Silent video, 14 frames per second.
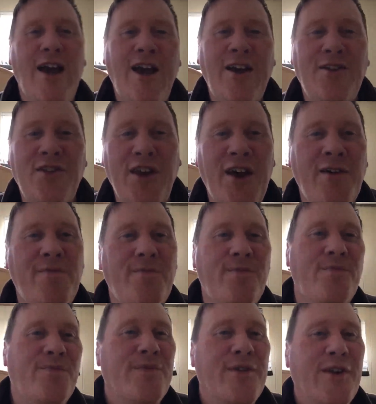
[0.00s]
And
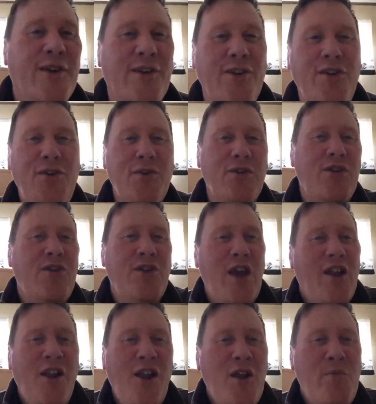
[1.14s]
you
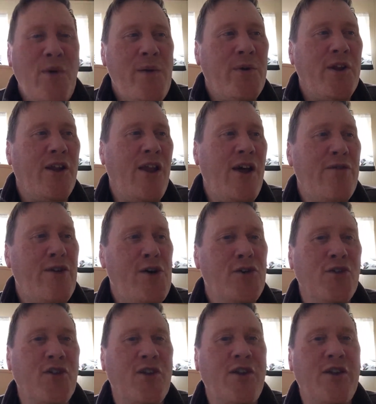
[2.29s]
get a lot of people that love
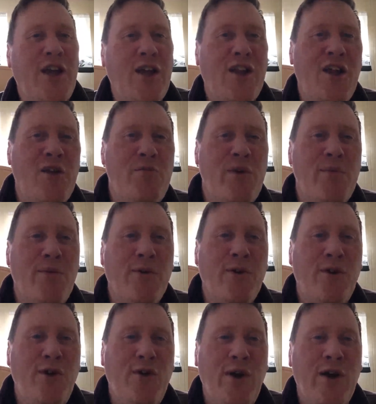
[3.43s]
Ozil. You get a lot of
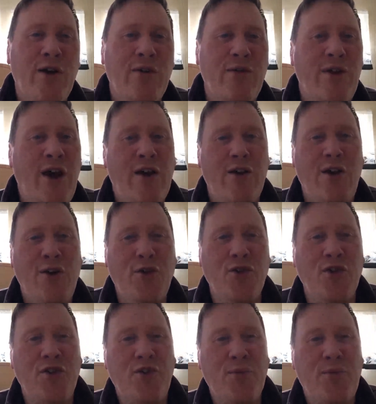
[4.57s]
people who are not
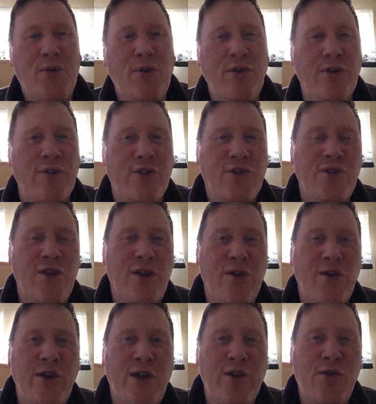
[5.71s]
Ozil supporters. So
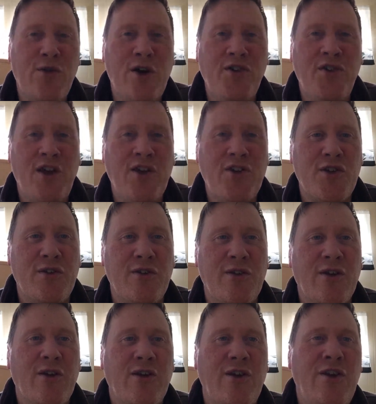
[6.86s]
you get a cross section,
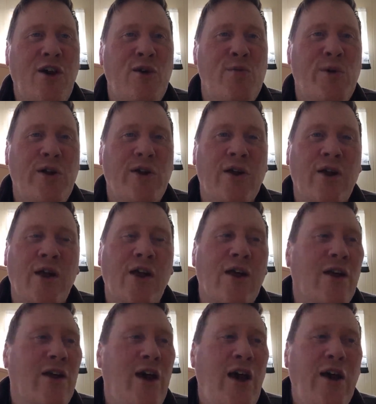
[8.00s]
you know. But
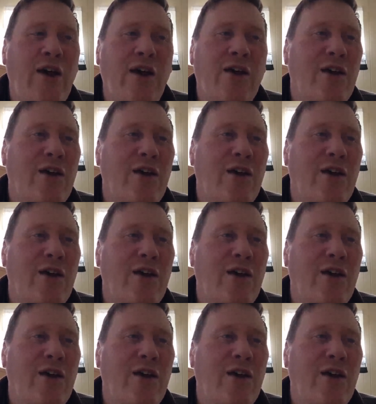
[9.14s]
hey,